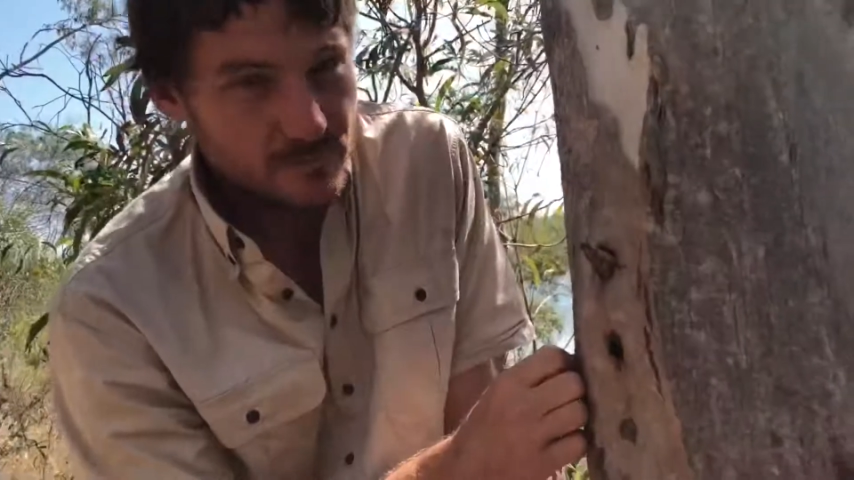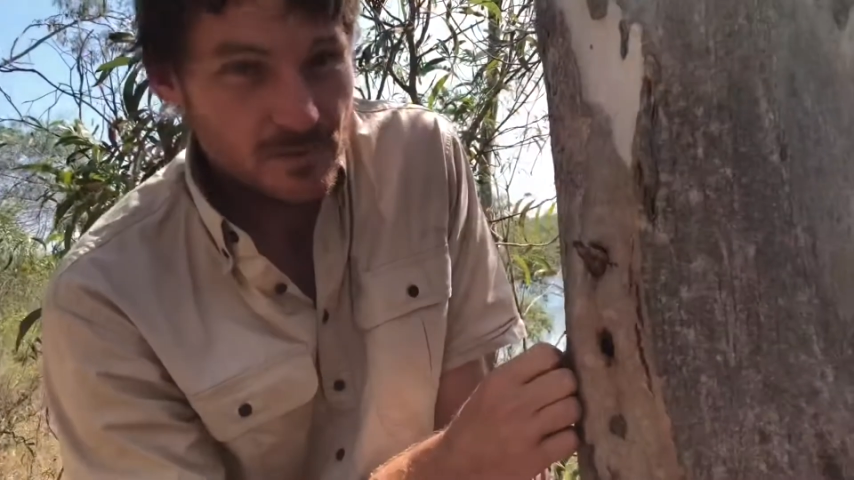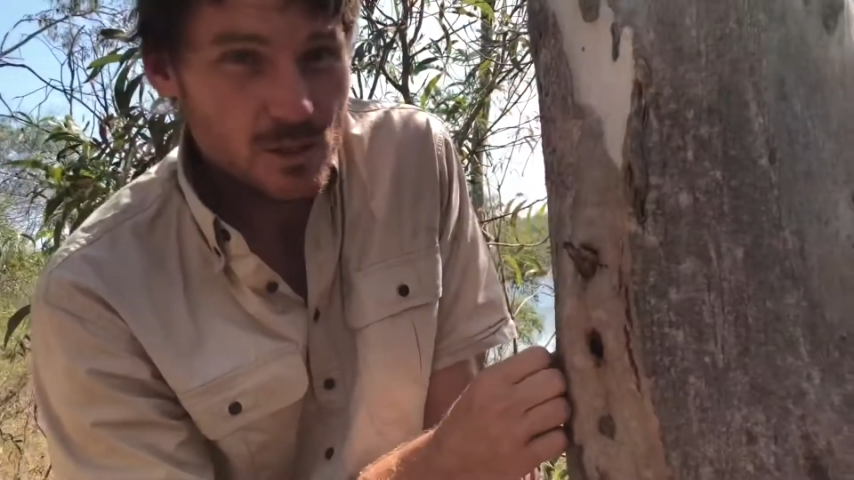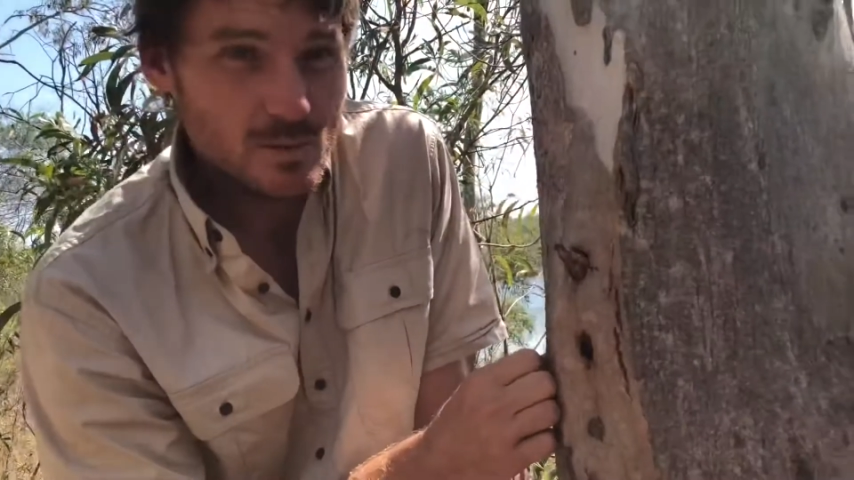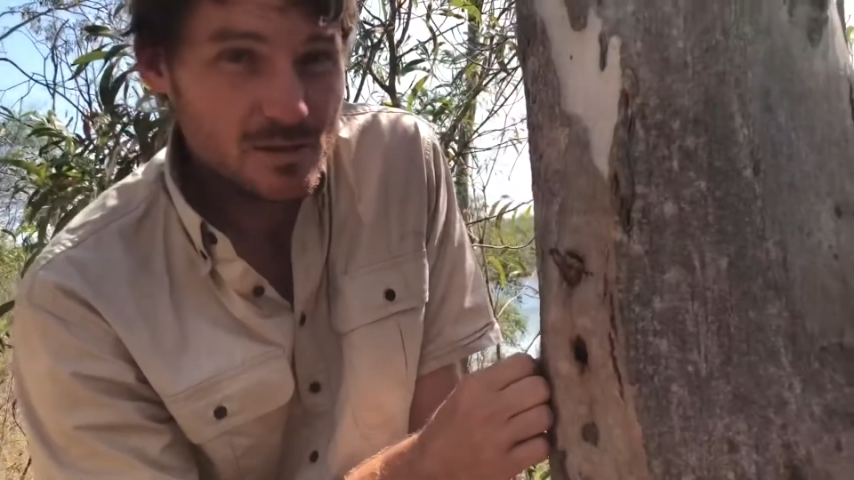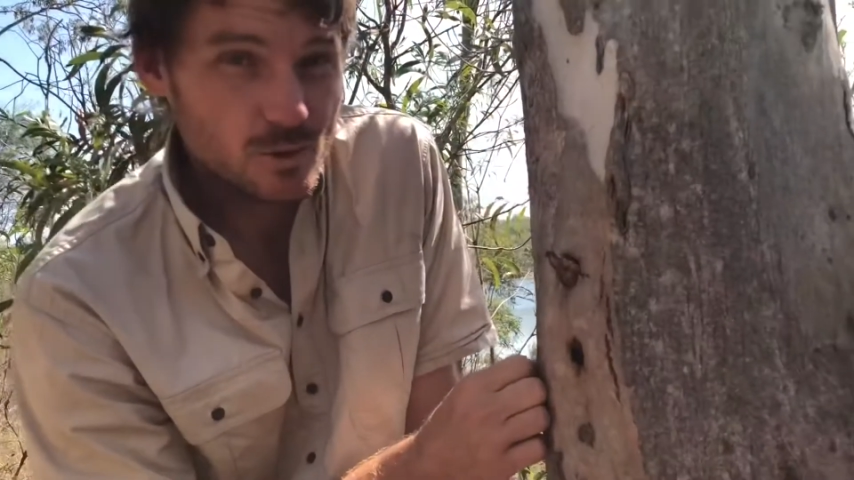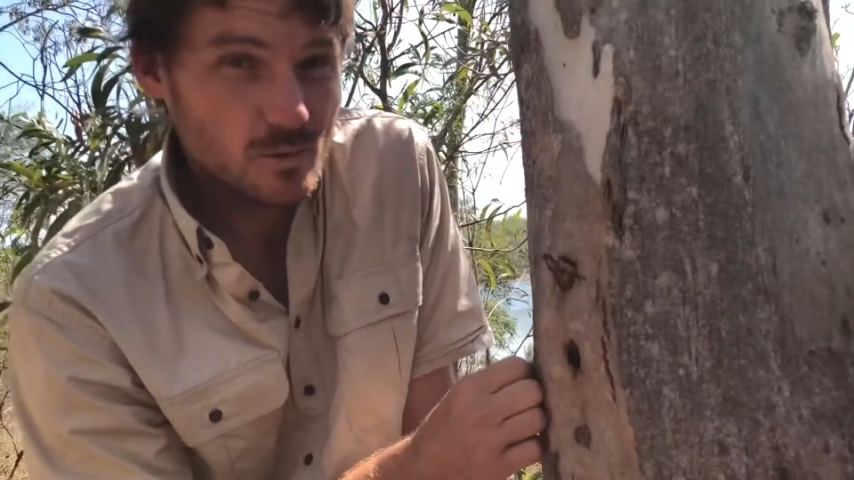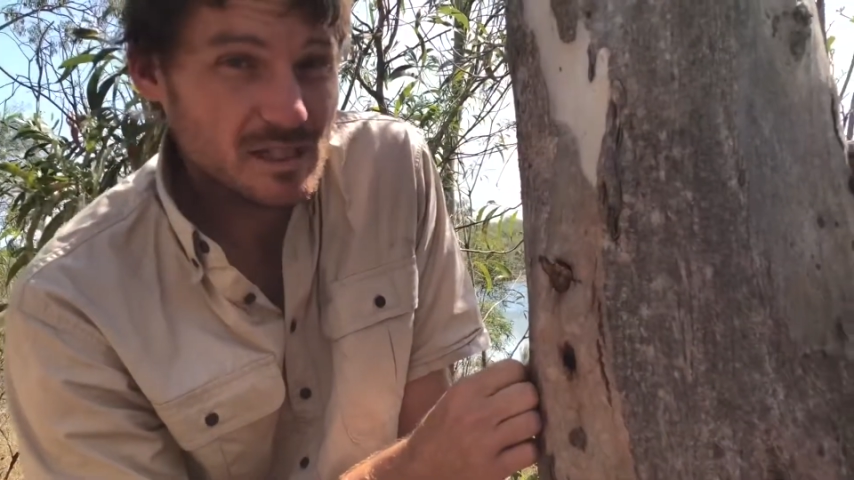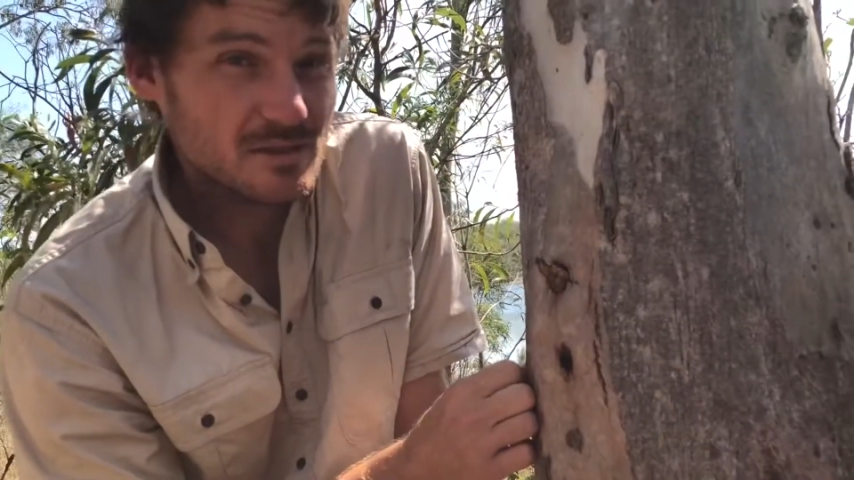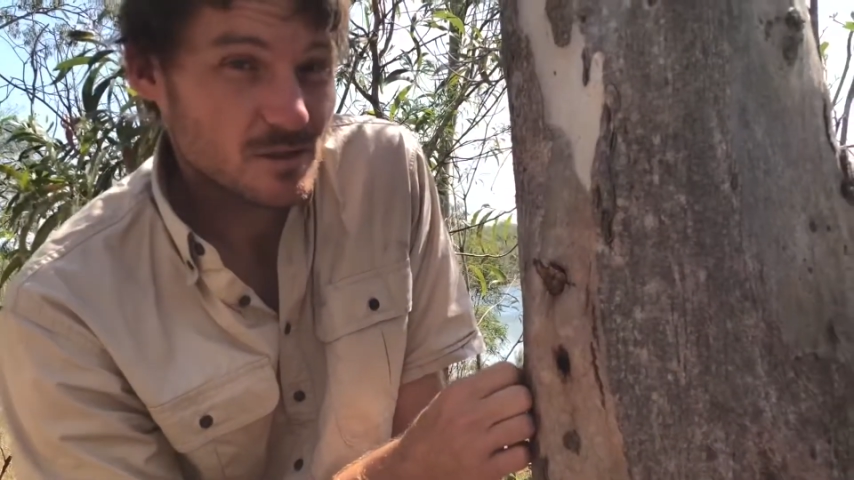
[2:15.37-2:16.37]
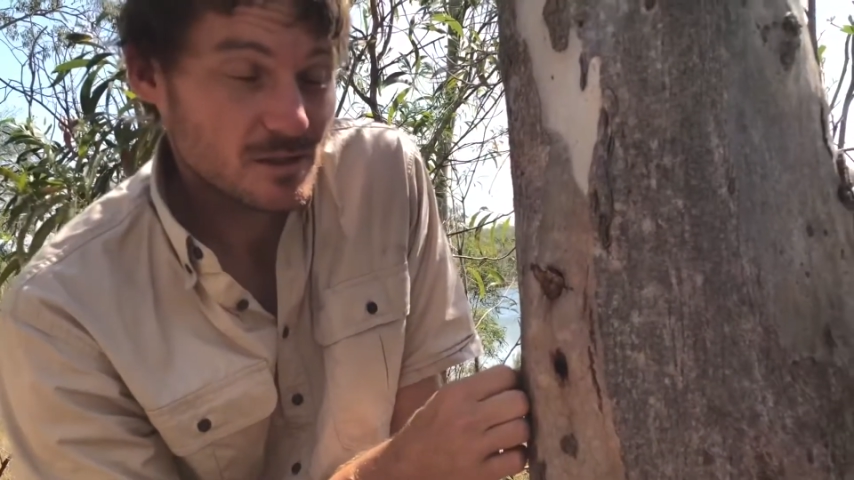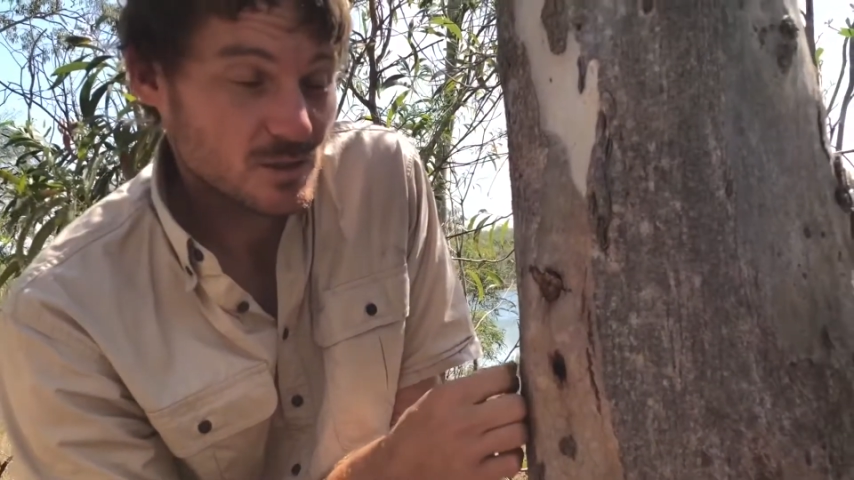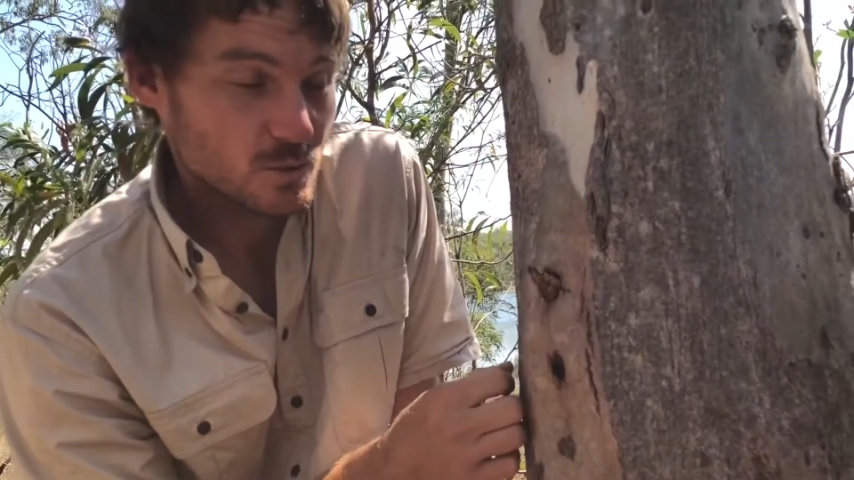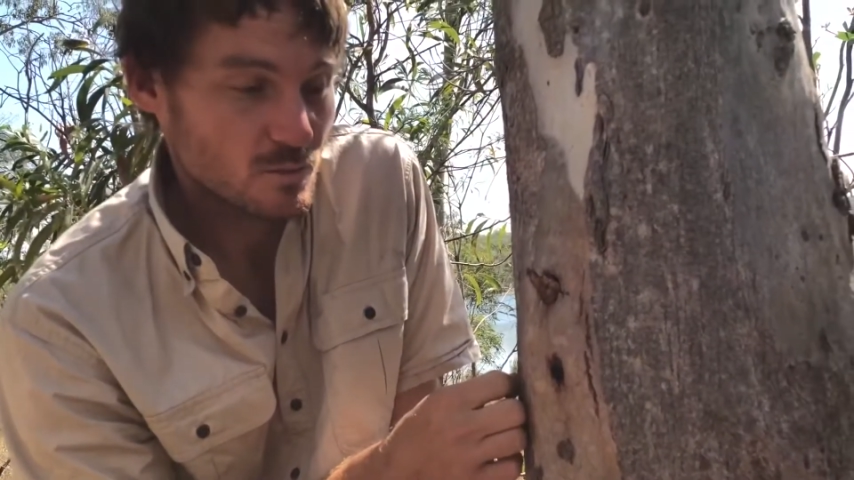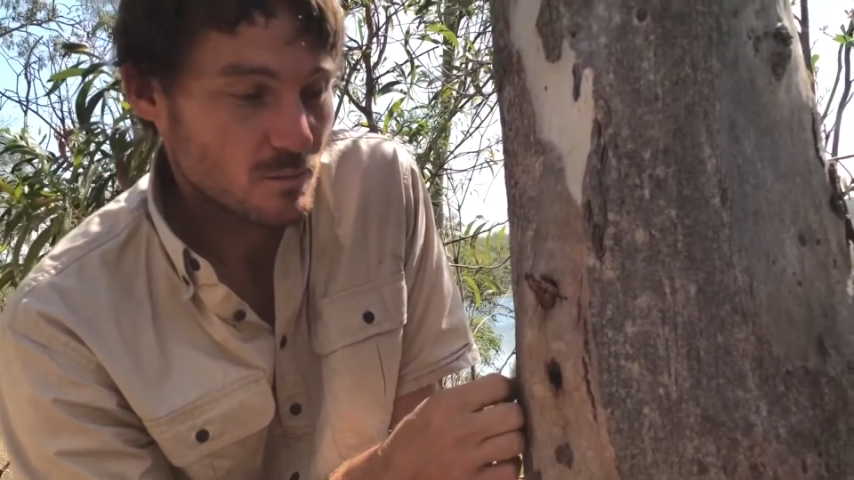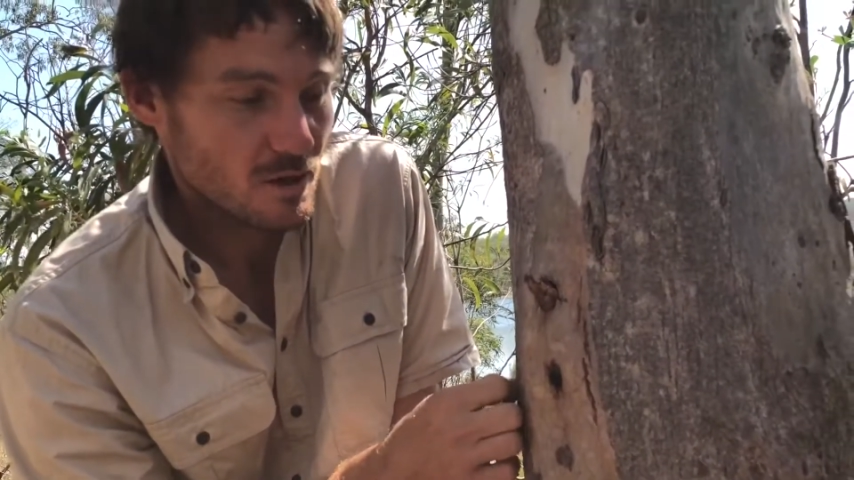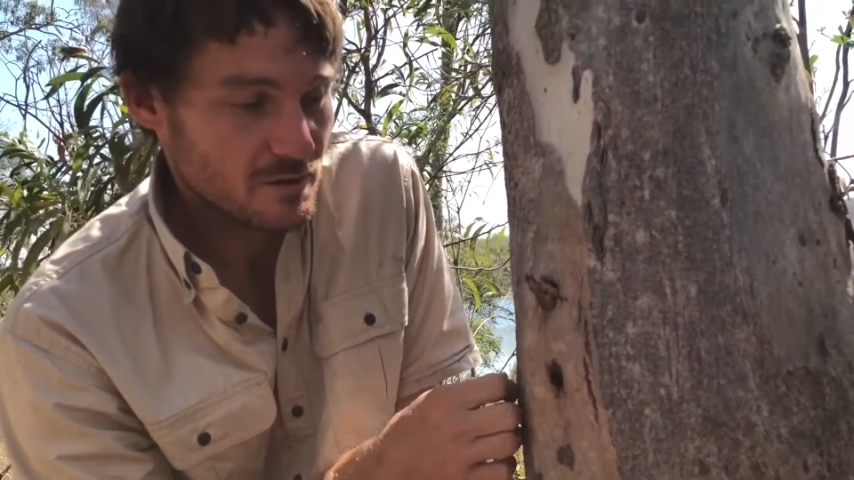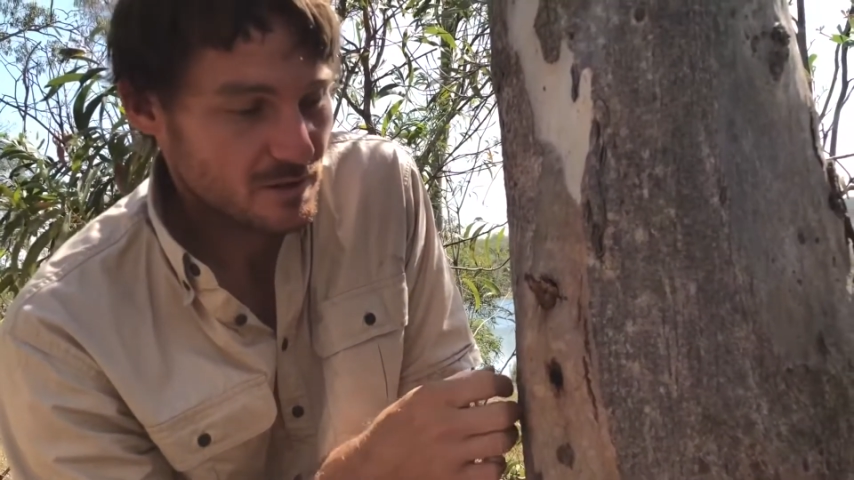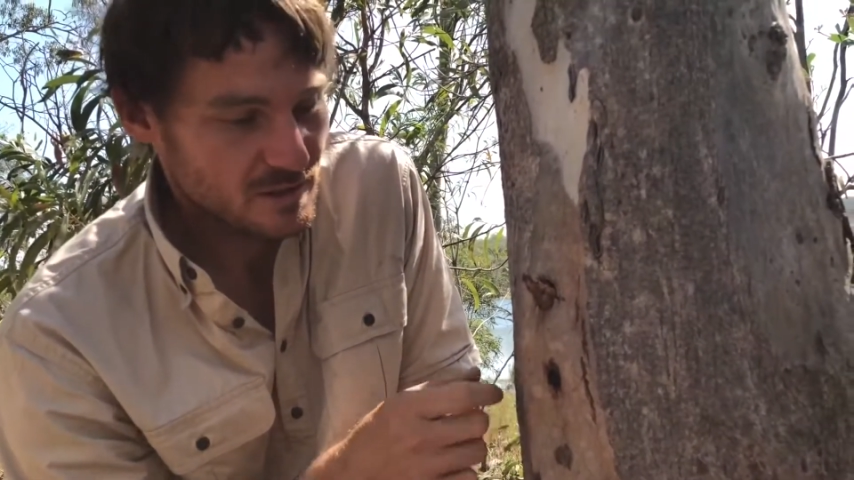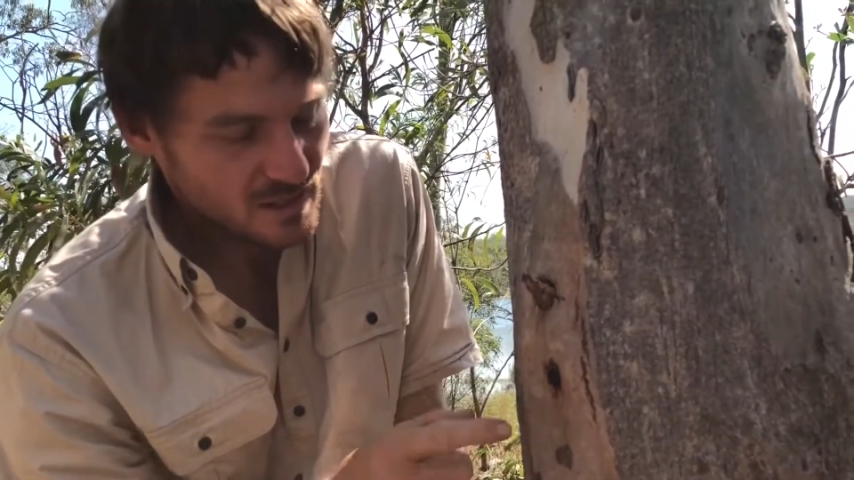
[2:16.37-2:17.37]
This one's already turned into a moth.